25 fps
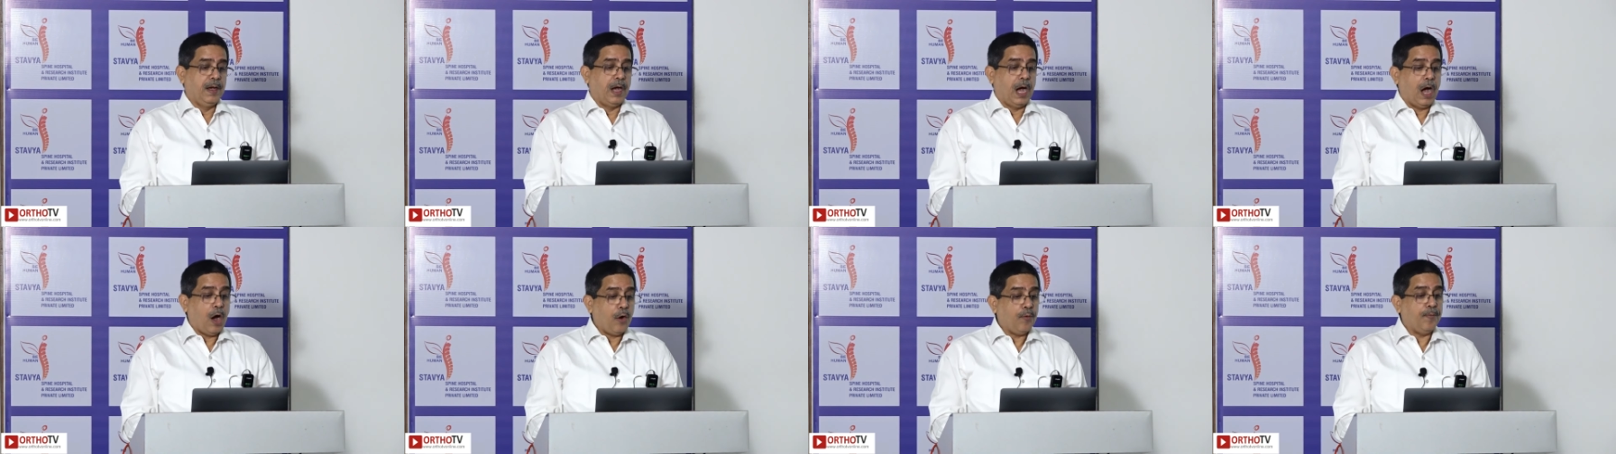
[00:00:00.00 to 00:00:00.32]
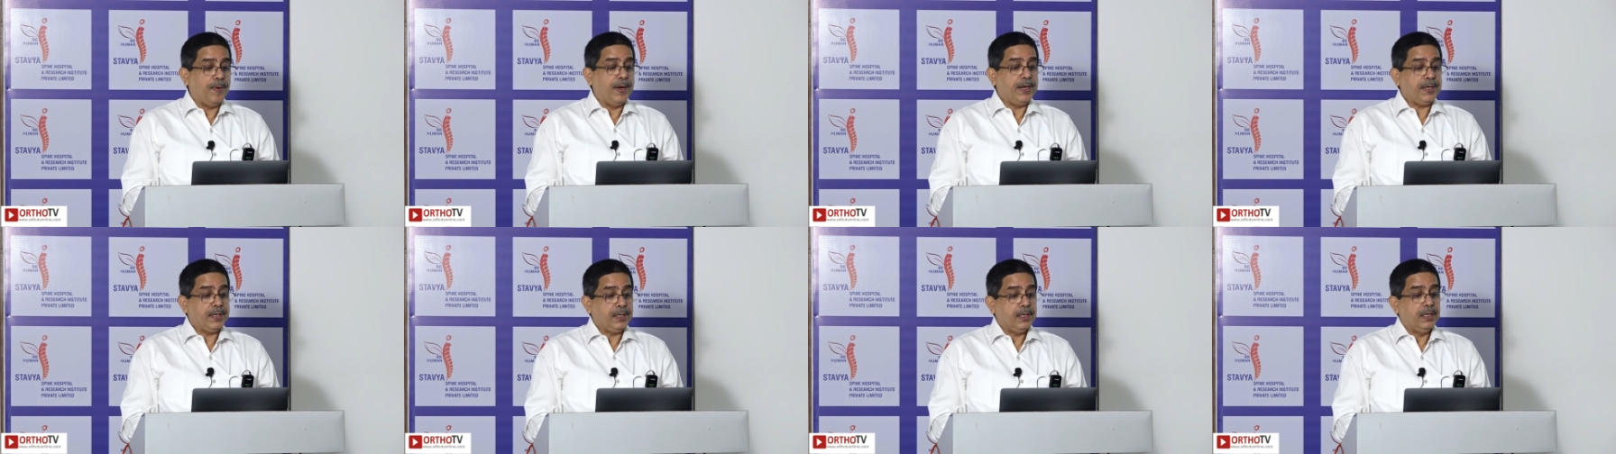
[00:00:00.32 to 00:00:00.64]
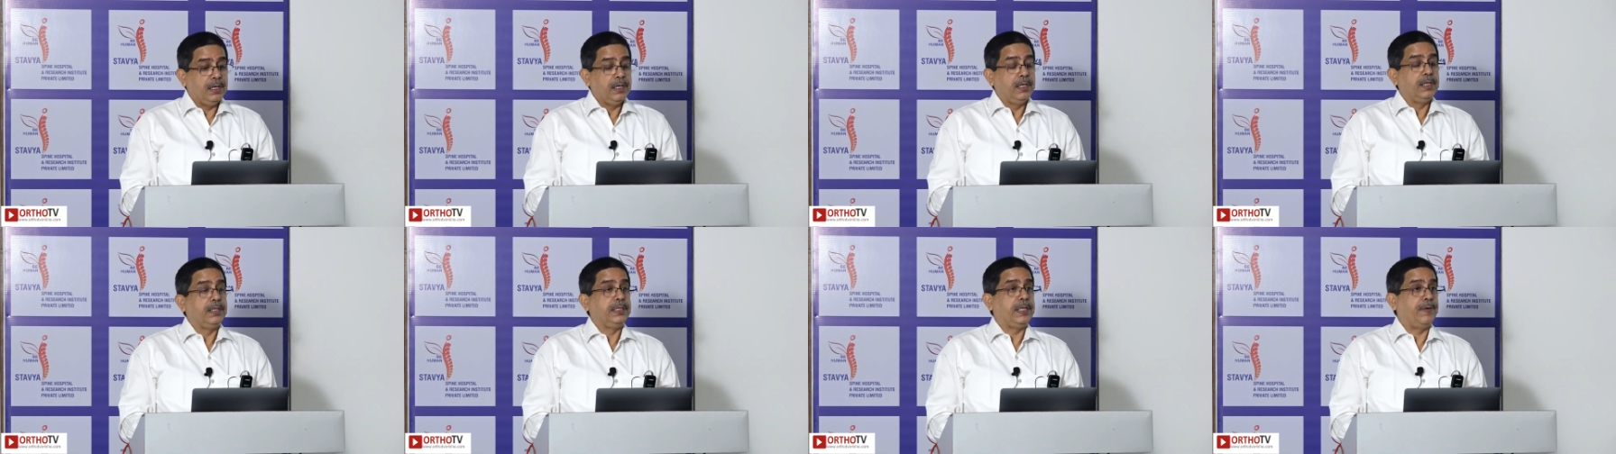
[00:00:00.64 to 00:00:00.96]
However,
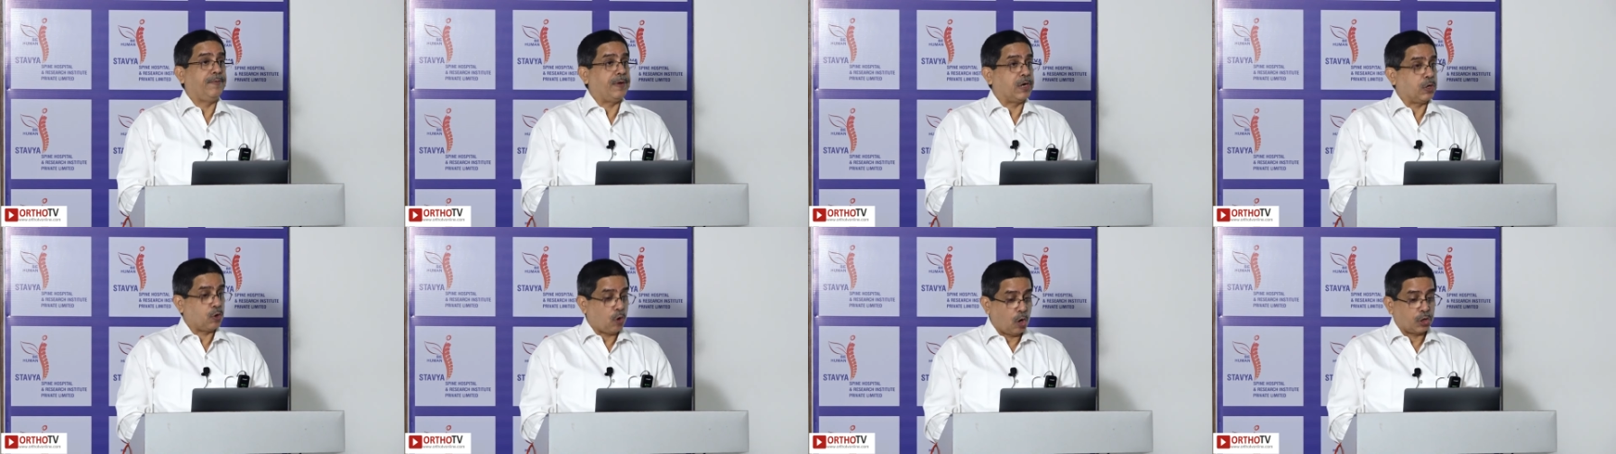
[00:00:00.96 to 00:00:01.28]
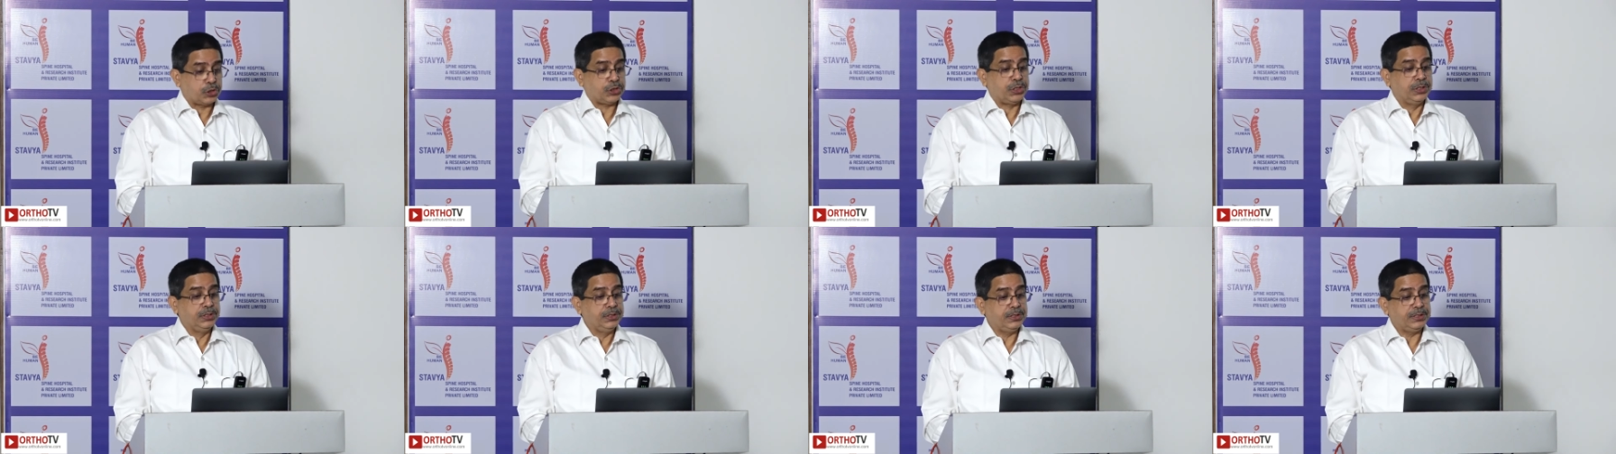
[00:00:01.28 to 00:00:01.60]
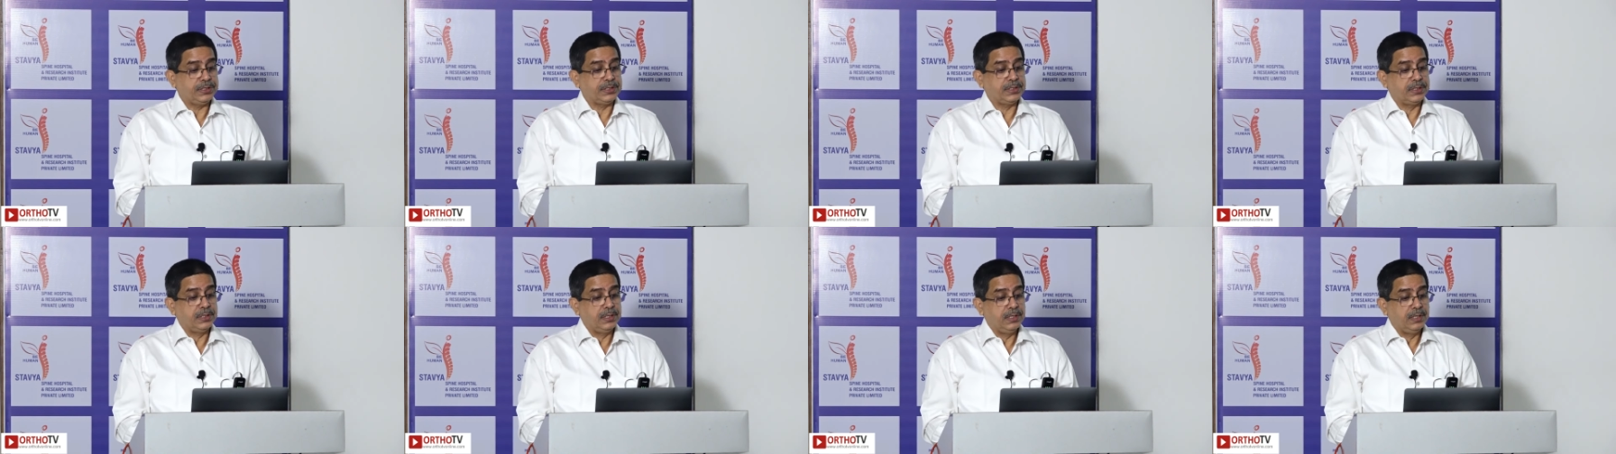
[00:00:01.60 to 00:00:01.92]
there were
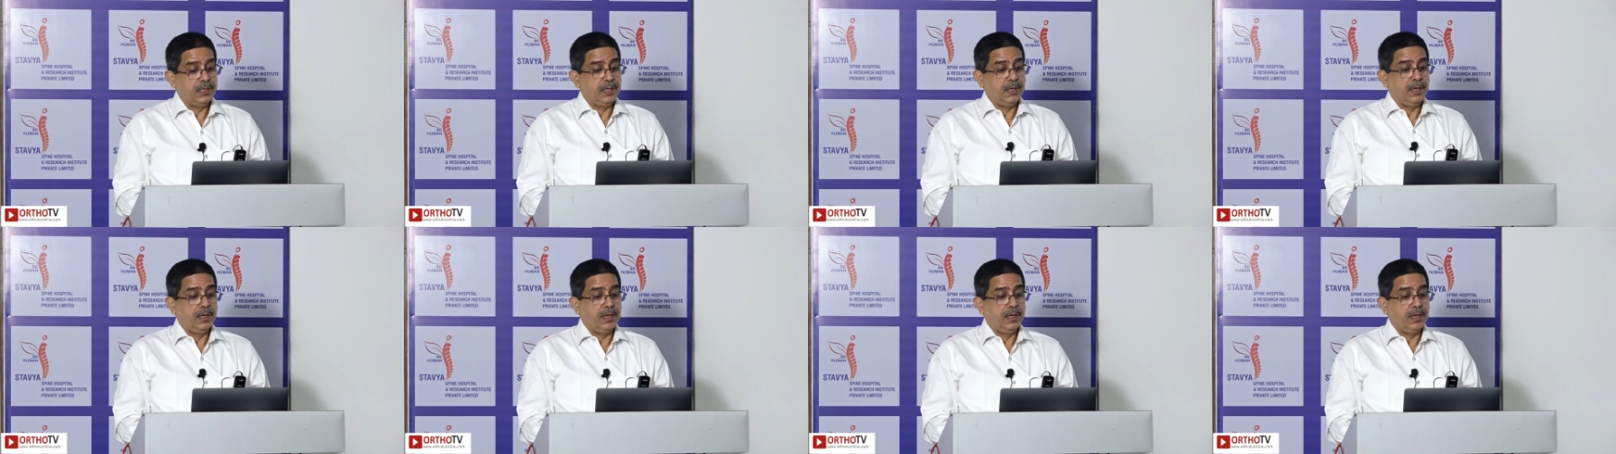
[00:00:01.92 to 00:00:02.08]
cautions,